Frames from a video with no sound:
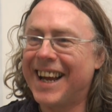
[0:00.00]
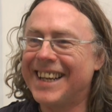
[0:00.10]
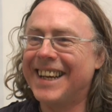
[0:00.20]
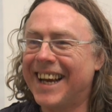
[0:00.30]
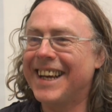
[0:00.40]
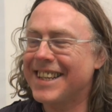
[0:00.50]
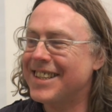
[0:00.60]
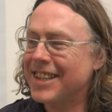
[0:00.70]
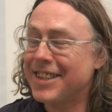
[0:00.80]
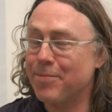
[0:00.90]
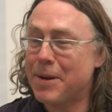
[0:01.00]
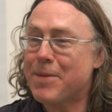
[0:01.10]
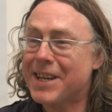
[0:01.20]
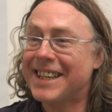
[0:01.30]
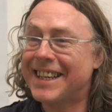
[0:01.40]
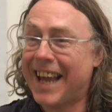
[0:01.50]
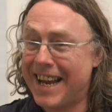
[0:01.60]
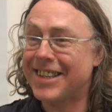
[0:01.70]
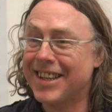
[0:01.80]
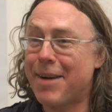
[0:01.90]
Yeah. It's people are
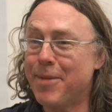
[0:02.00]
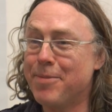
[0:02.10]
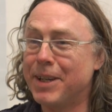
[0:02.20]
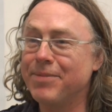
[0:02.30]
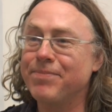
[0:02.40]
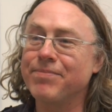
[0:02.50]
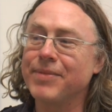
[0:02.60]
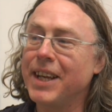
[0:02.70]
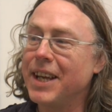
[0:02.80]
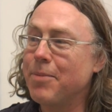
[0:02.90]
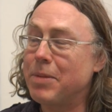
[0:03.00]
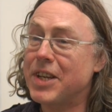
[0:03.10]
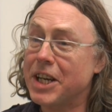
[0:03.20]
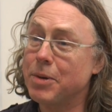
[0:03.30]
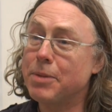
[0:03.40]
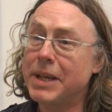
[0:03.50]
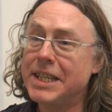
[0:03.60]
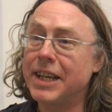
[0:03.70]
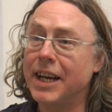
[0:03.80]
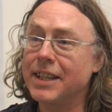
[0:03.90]
getting to that moment, particularly with
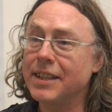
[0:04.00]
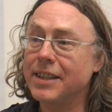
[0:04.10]
media.